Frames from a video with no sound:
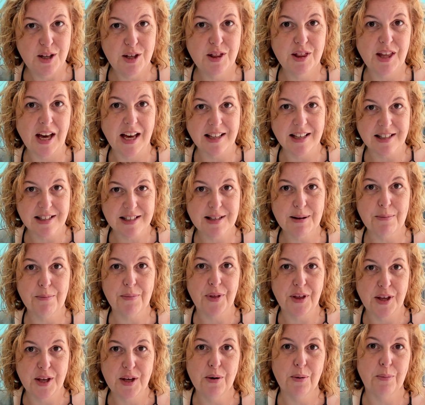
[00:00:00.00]
That's
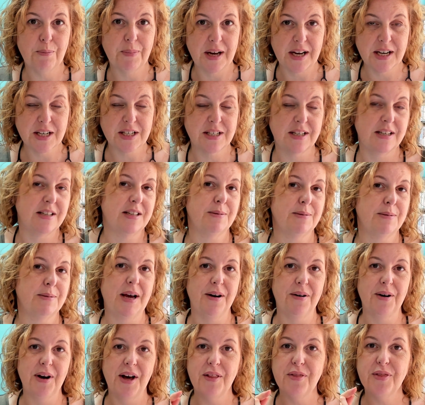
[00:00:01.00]
something you're passionate
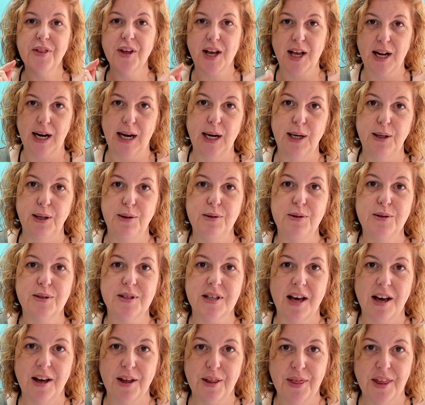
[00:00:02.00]
about, and the clues
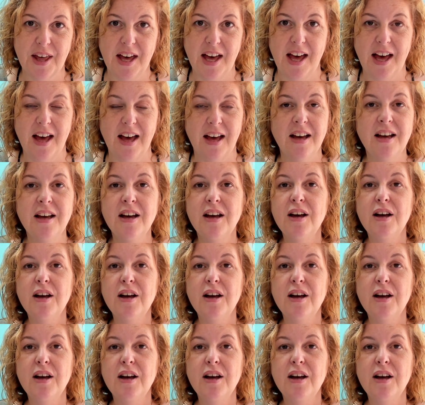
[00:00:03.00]
are there.